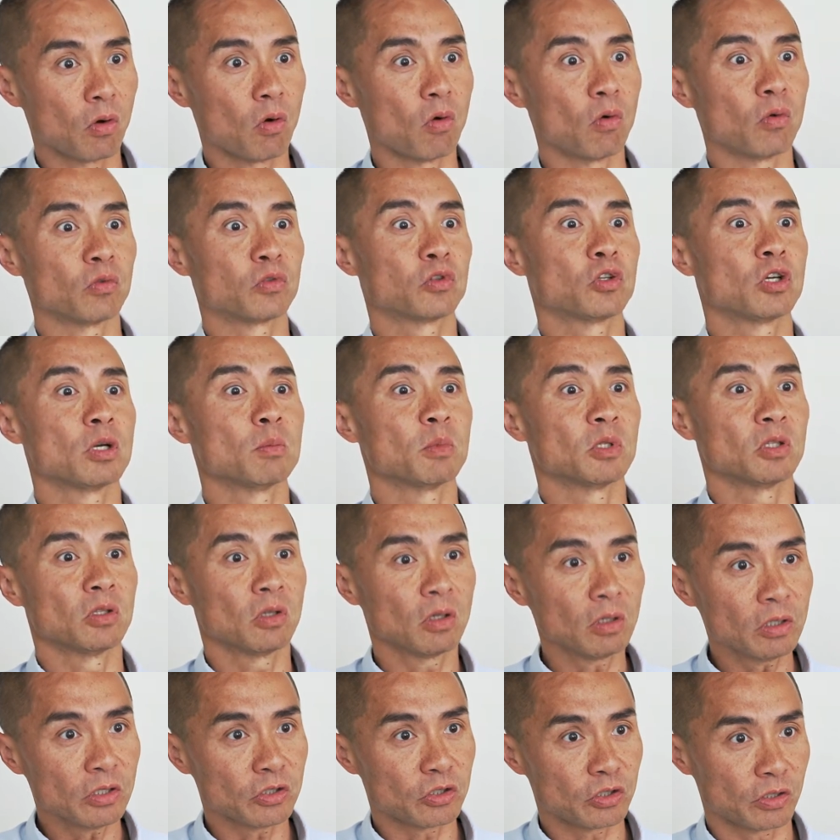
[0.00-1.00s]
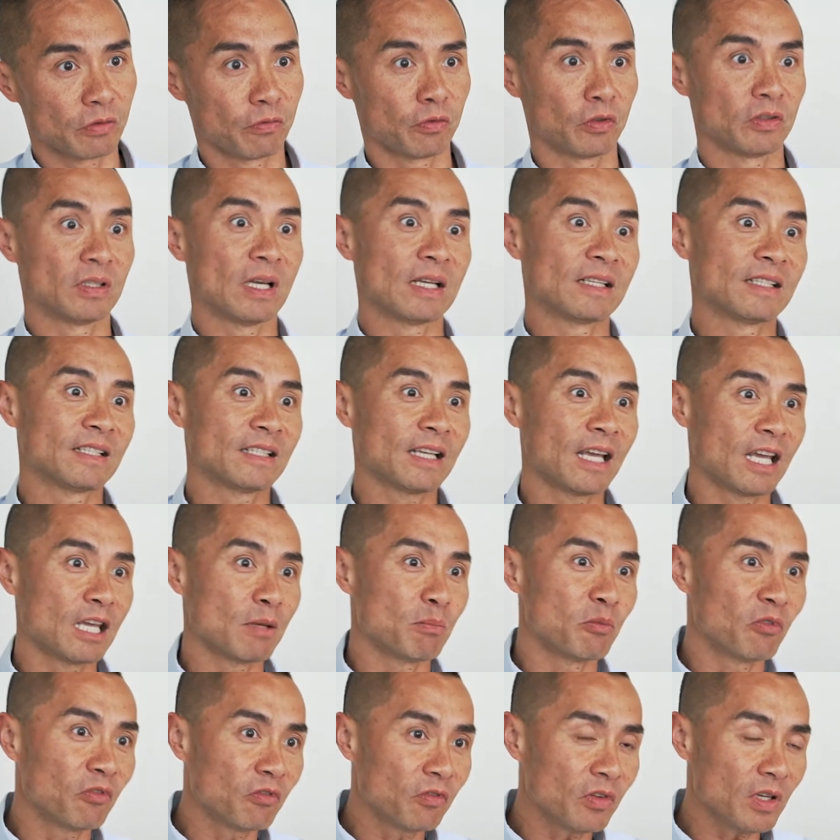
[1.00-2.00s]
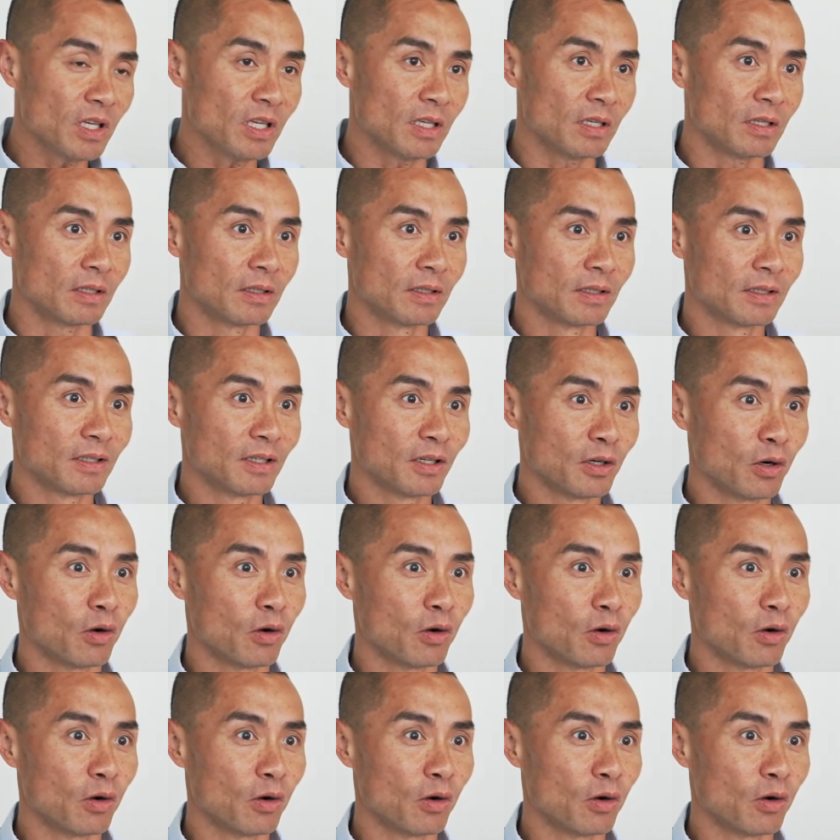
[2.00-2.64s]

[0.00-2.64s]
or terminology for that same fee